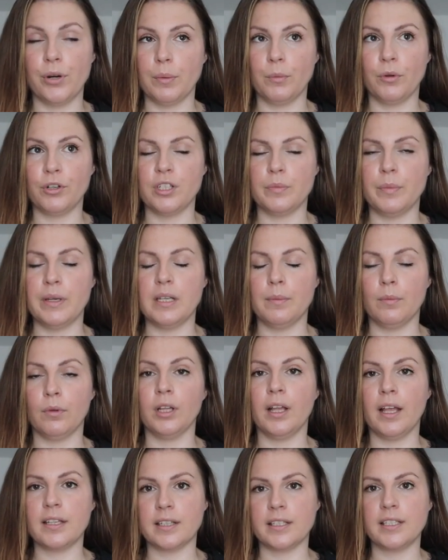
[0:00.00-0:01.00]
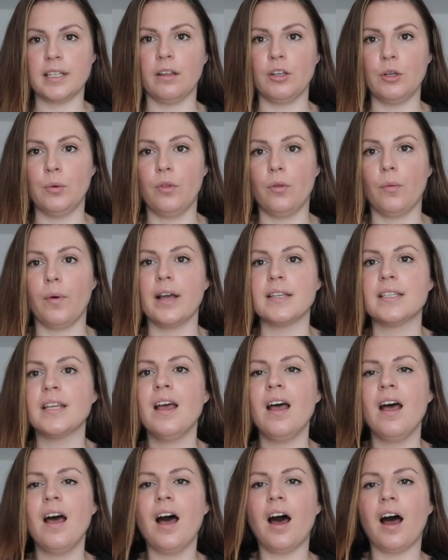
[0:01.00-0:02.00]
pretty much is medium unless I tell you otherwise.
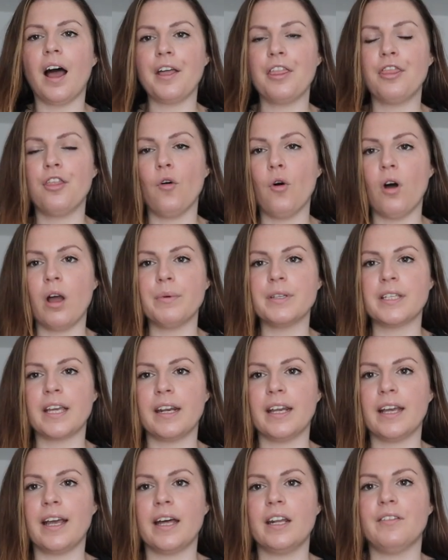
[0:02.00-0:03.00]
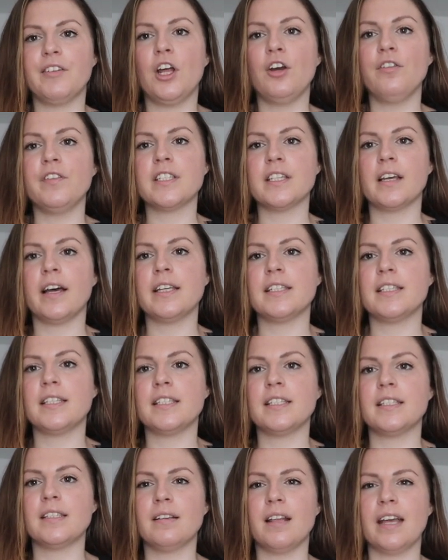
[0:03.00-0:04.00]
I thought I was getting kind of an
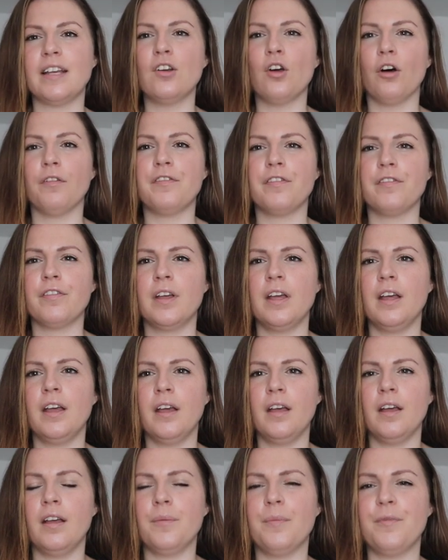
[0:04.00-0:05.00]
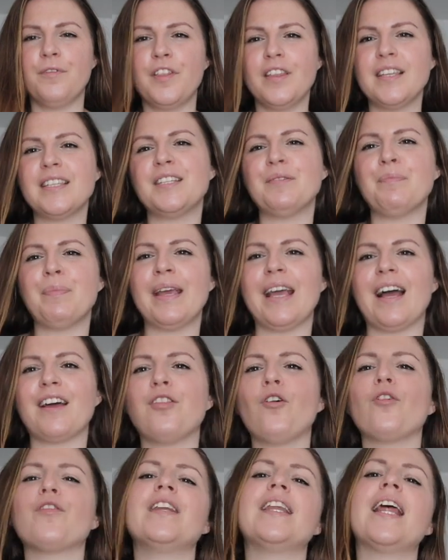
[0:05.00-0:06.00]
oversized enough for this to be, I
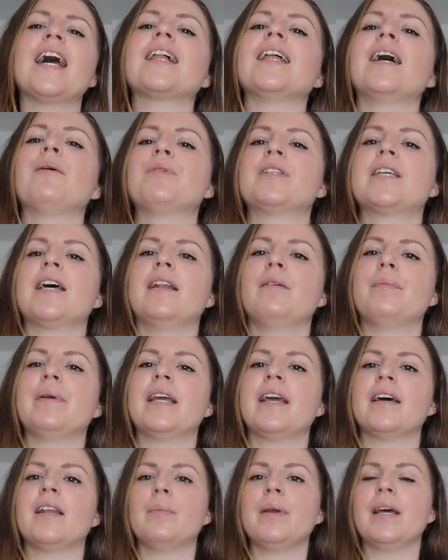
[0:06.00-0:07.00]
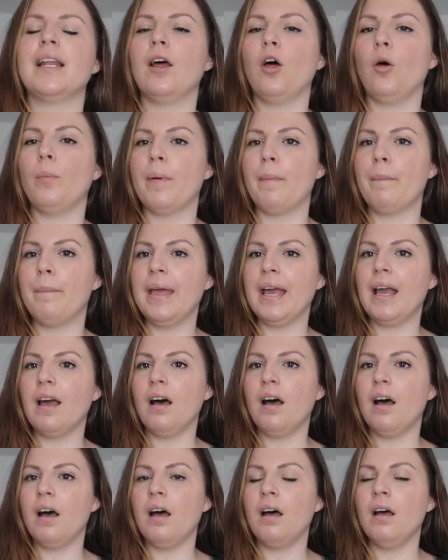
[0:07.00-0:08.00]
thought the neckline was going to be, going to be a little bit bigger,
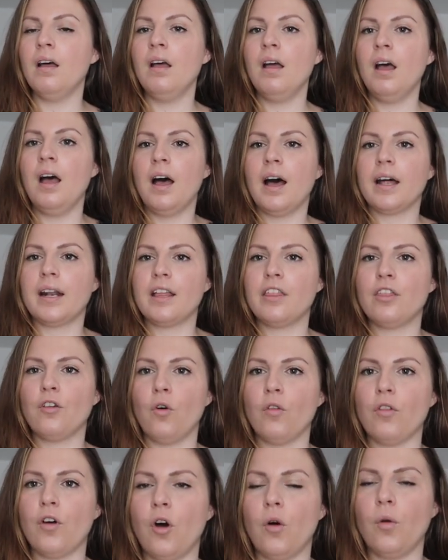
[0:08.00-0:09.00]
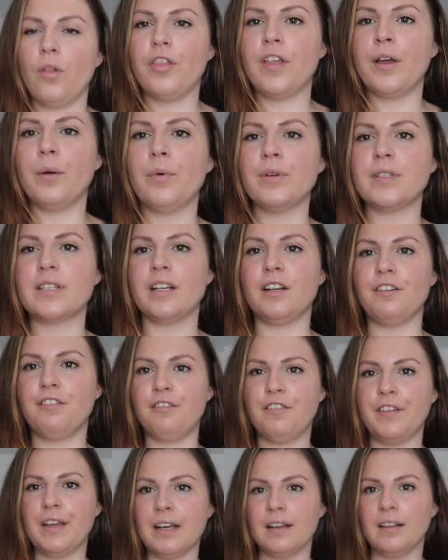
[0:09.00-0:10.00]
and I thought the whole thing was going to
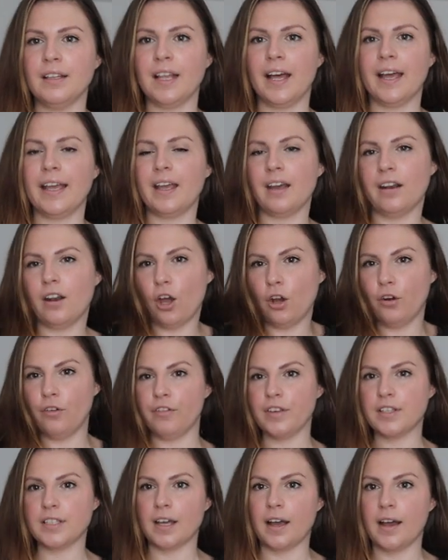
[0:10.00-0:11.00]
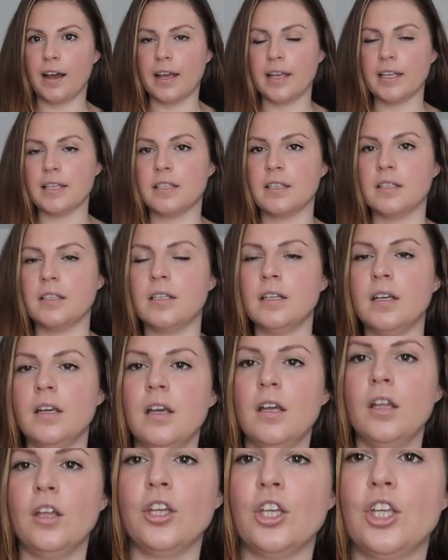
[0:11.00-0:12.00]
feel like an oversized,
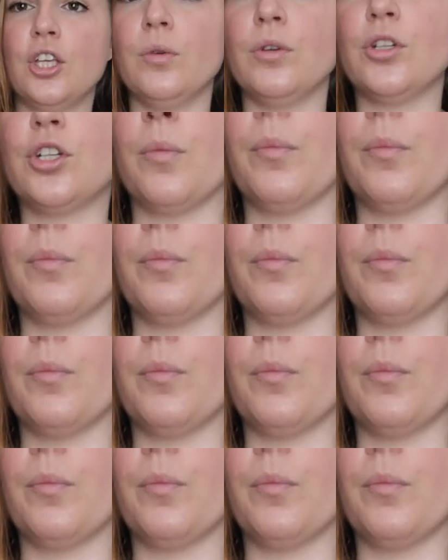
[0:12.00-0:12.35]
cute